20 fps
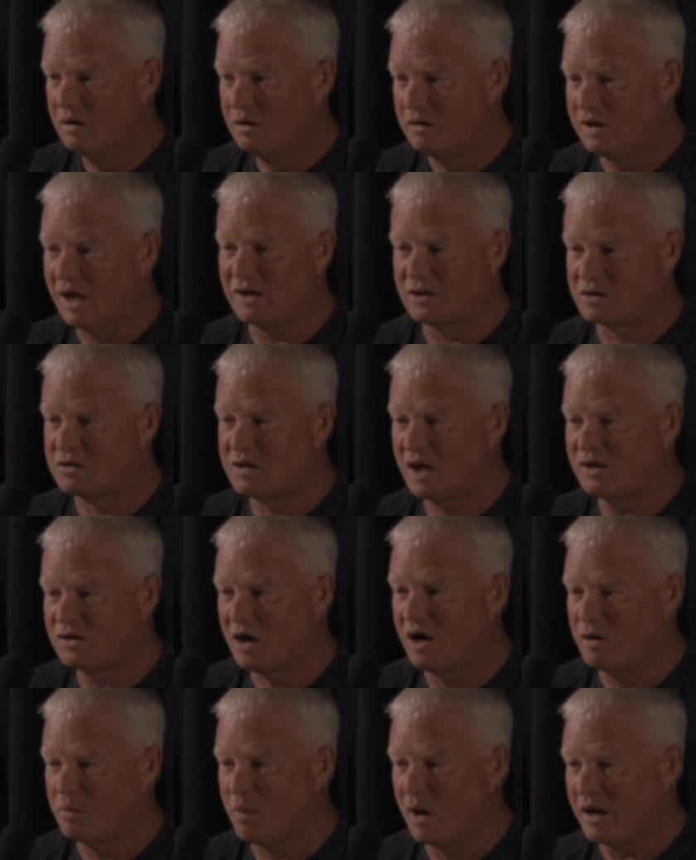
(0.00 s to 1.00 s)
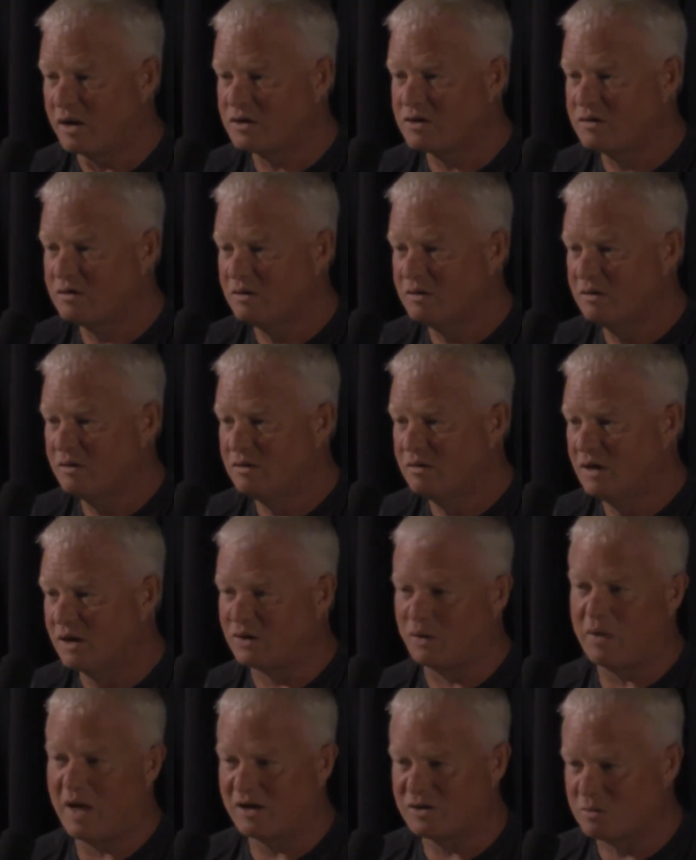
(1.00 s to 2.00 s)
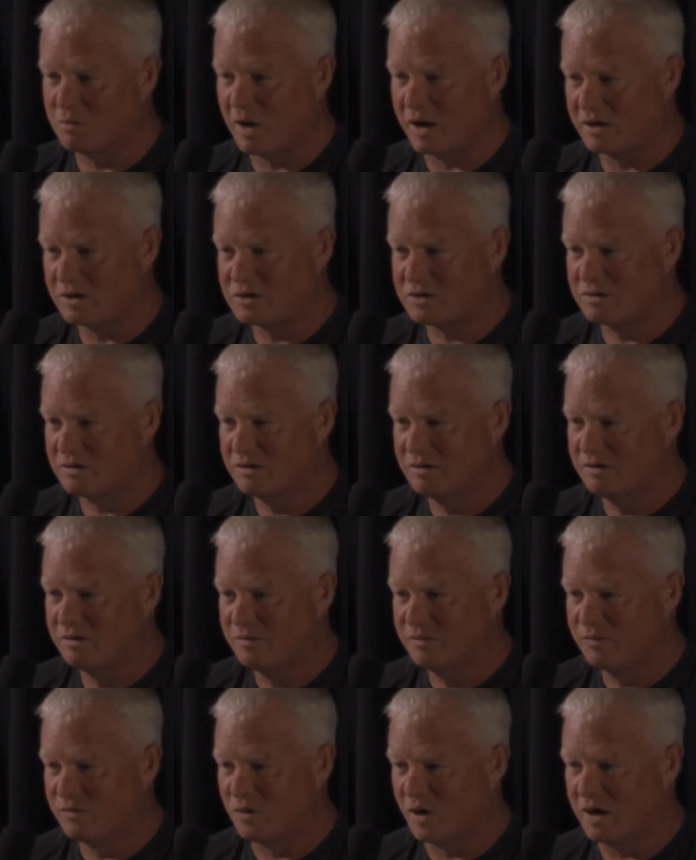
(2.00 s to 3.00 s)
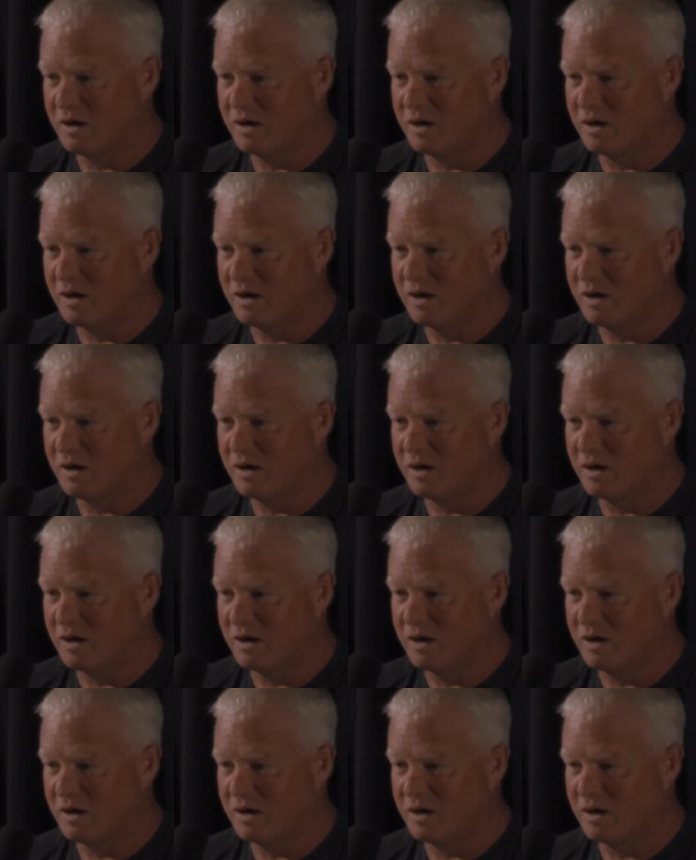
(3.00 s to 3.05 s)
That's $100. That's $1,000, right?